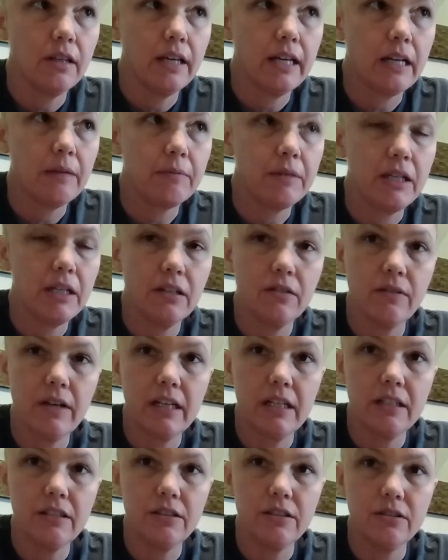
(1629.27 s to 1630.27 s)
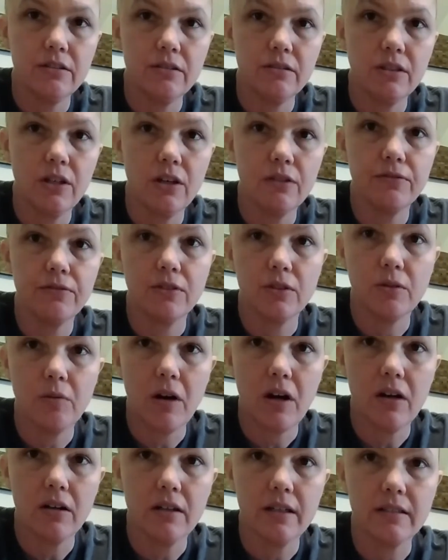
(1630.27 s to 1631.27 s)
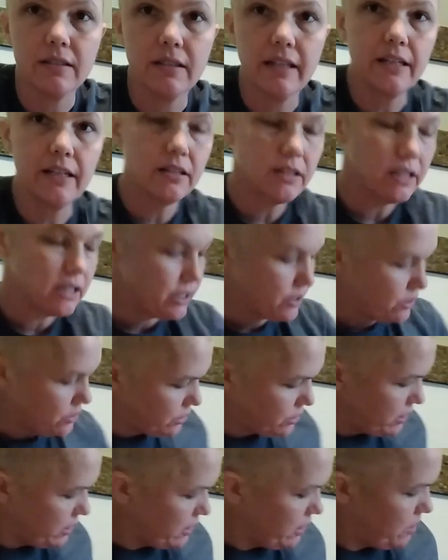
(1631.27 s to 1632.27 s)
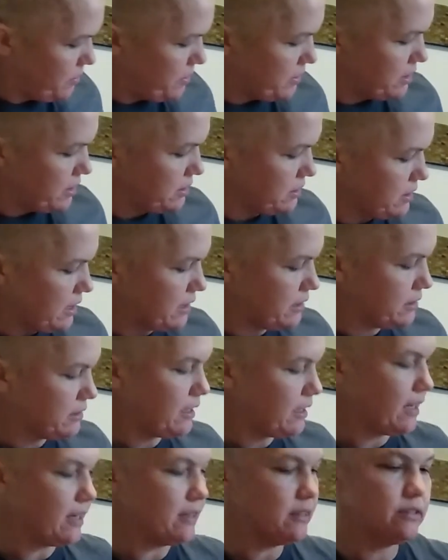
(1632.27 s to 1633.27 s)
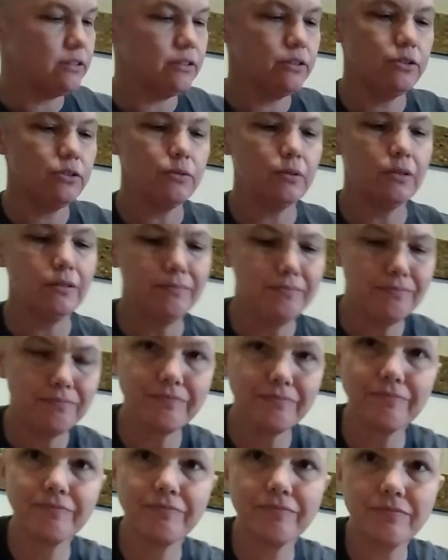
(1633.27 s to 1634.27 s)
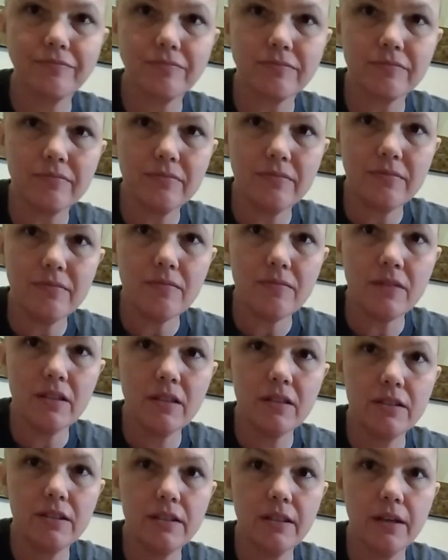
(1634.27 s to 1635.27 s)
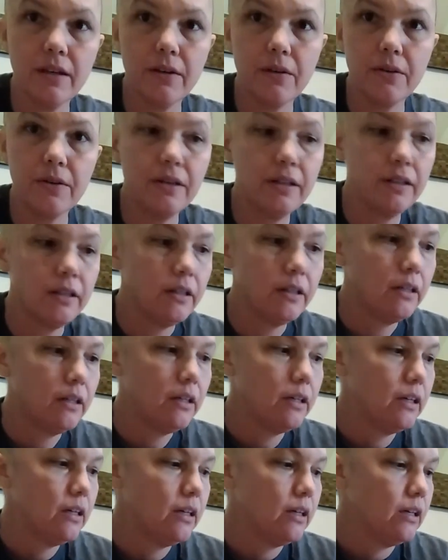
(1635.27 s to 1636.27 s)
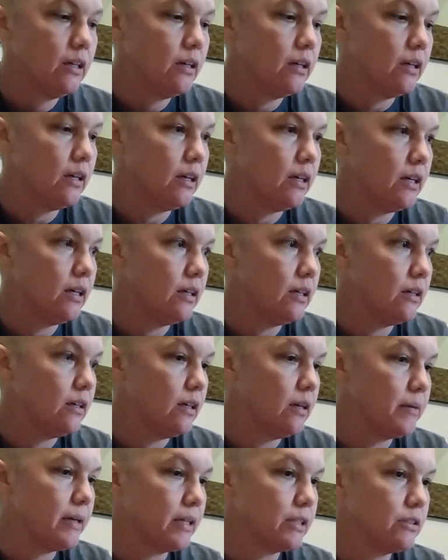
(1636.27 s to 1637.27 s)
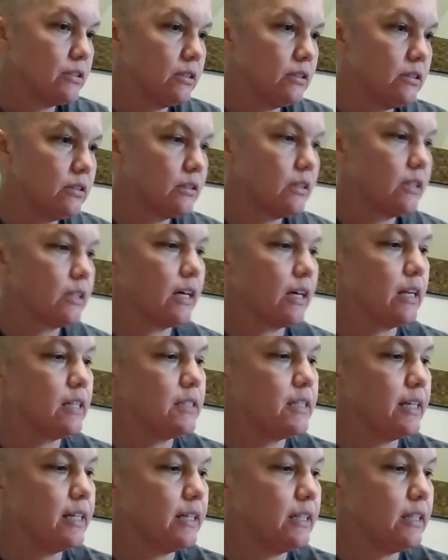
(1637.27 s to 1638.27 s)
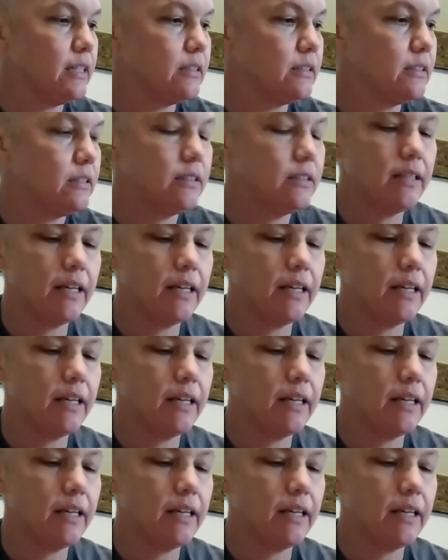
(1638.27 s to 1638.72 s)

And I'm getting ready to go for a walk. It's later than I usually go, but it's not as hot as usual. So I'm actually just going to kind of take it easy